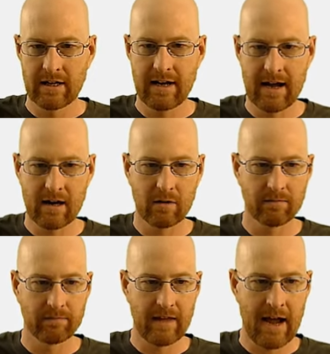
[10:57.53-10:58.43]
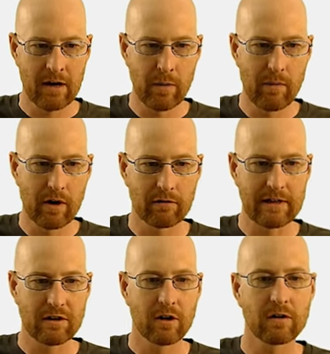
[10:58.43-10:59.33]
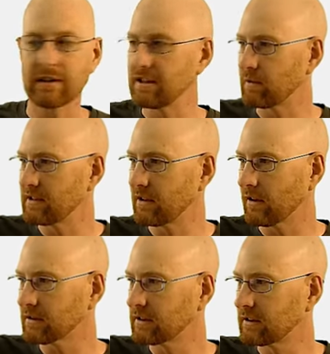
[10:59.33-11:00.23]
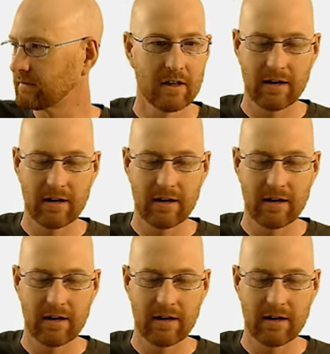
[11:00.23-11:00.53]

Now, how do we want to return these results?